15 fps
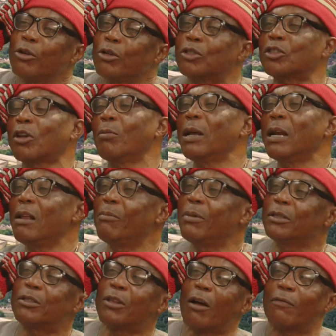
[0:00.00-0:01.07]
you some
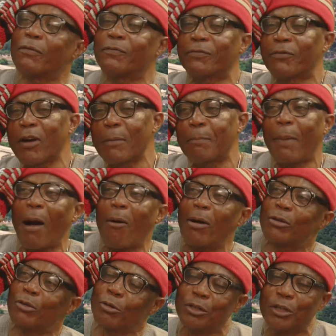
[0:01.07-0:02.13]
element of
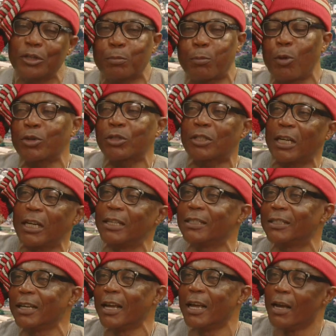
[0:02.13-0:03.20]
power to dispose
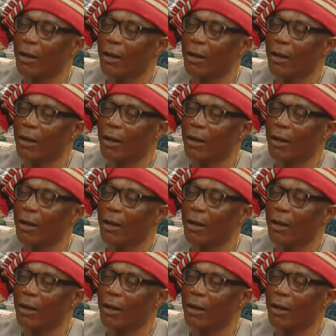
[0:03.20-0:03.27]
things.